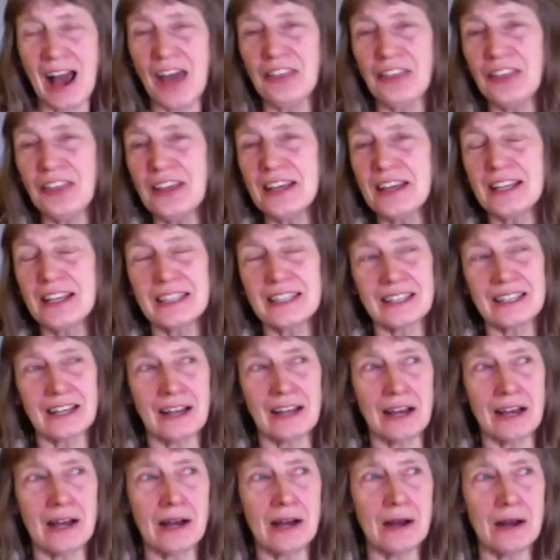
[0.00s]
I think
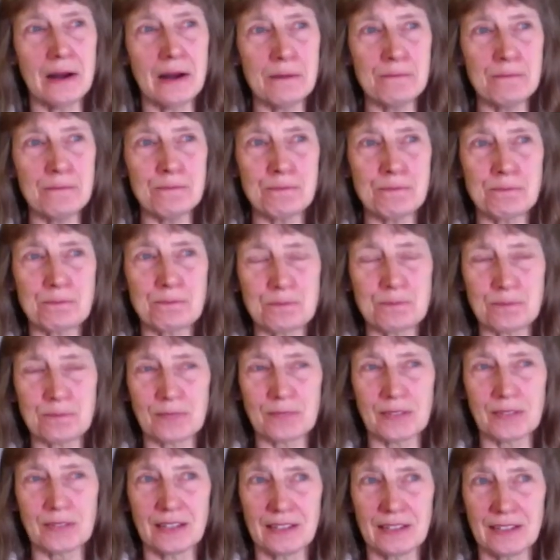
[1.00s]
um,
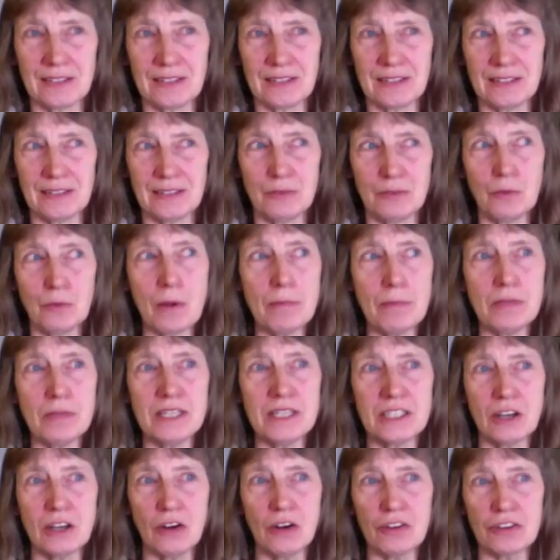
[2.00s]
when we
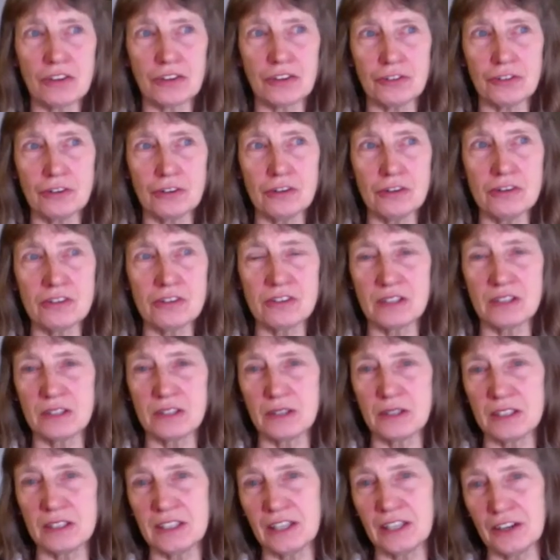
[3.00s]
got through,
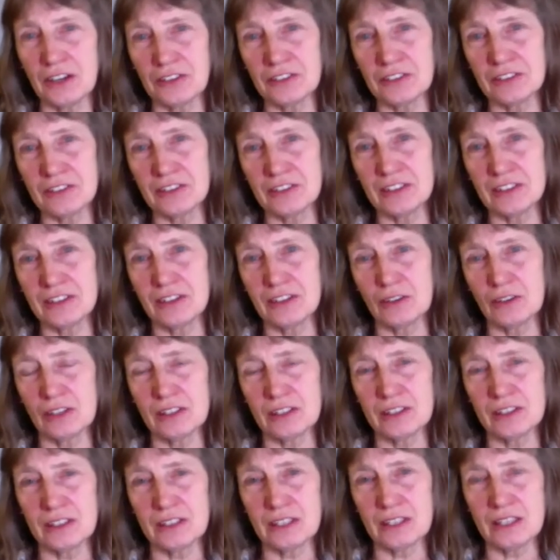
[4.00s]
the, you know,
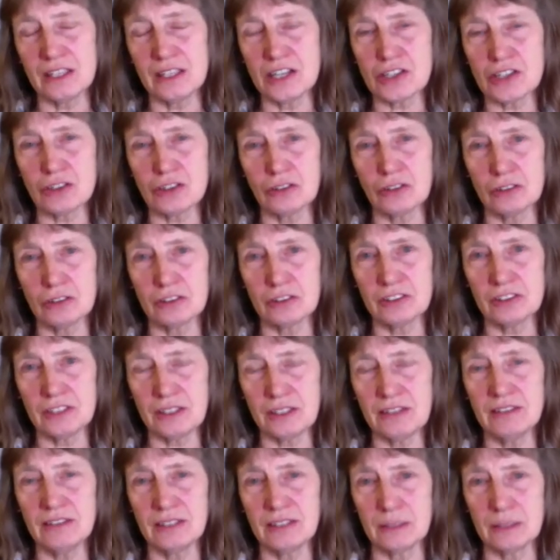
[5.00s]
the initial
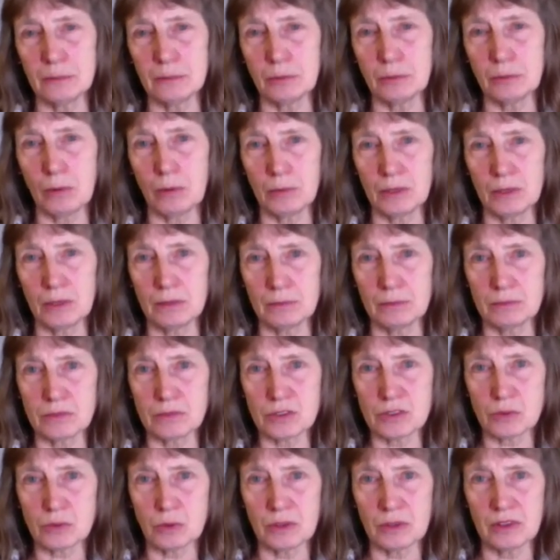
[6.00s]
teething
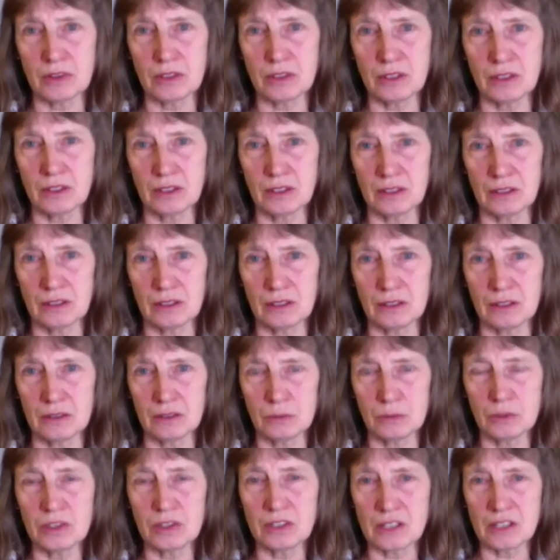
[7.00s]
problems with the
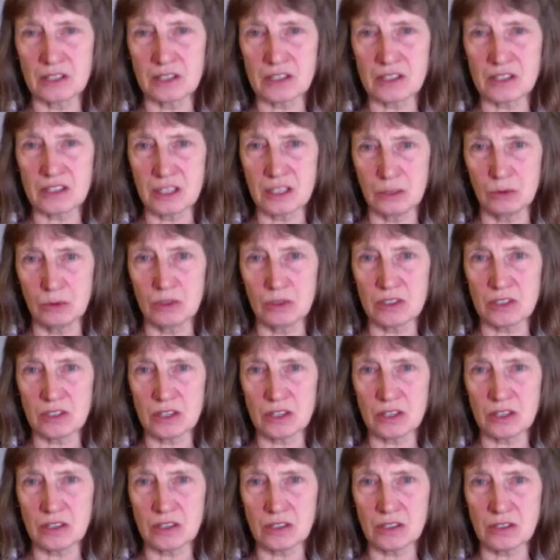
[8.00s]
with the
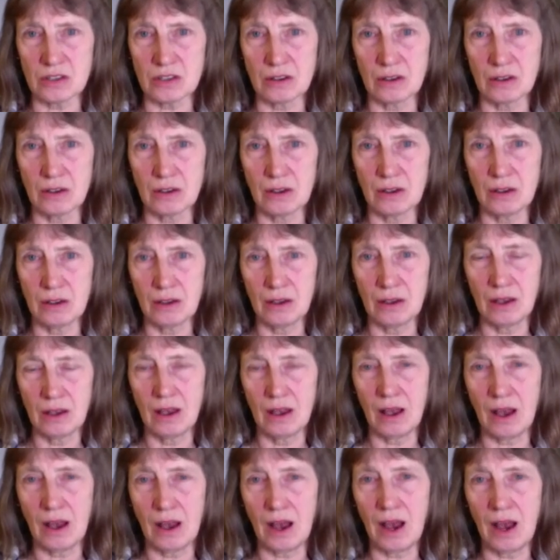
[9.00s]
sequencers,
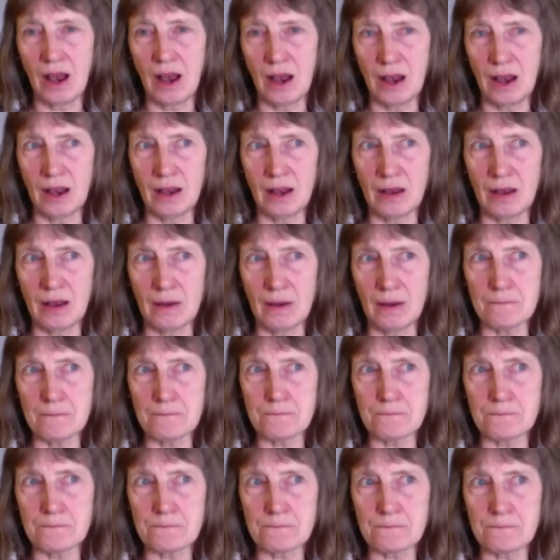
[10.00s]

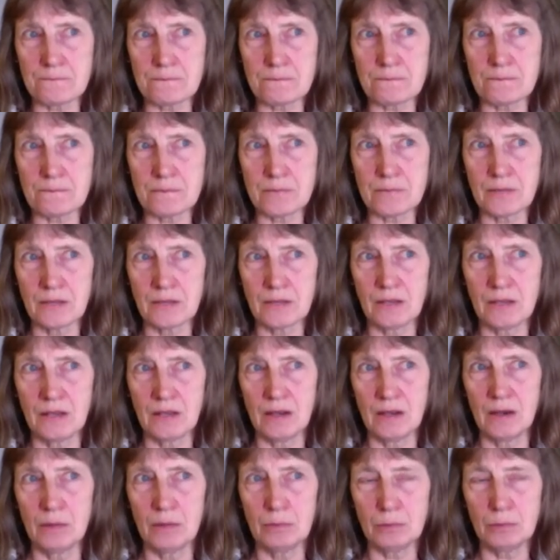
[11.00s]
um,
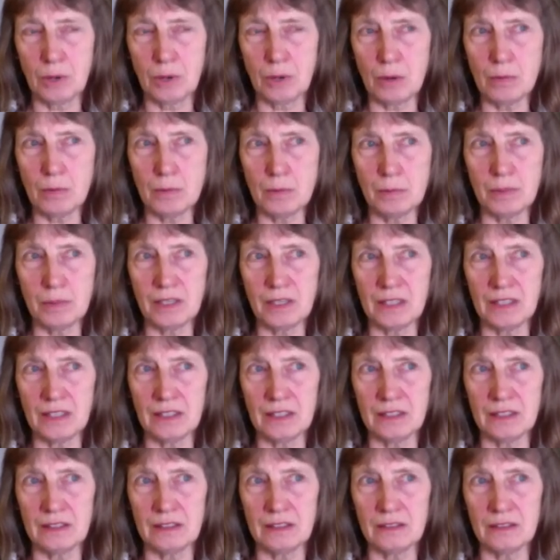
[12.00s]

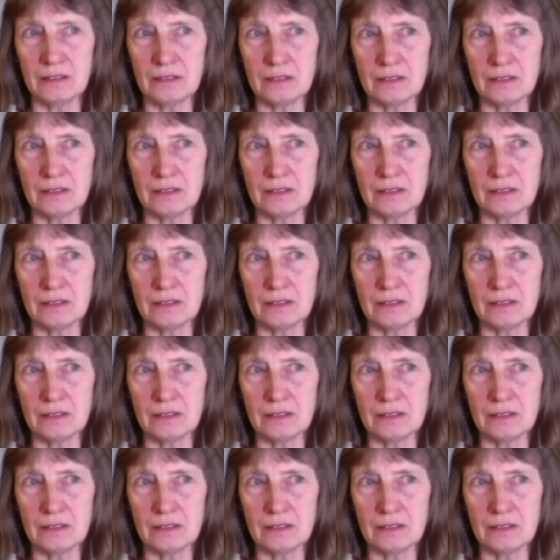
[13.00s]
probably